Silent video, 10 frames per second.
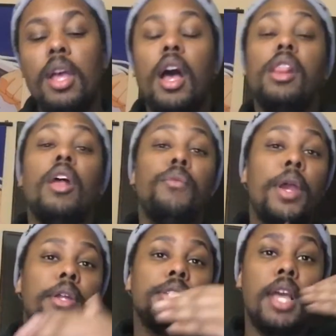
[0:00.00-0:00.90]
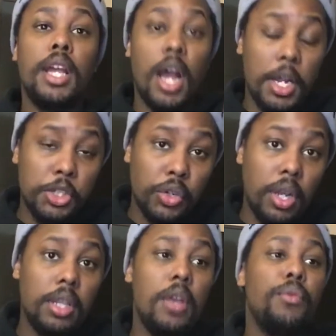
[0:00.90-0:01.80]
I love records like Contra.
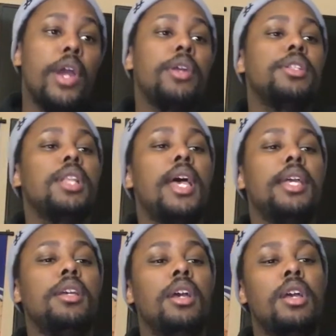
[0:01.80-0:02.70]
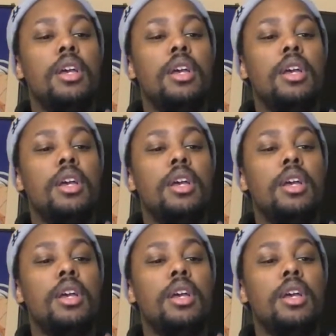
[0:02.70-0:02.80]
I love records like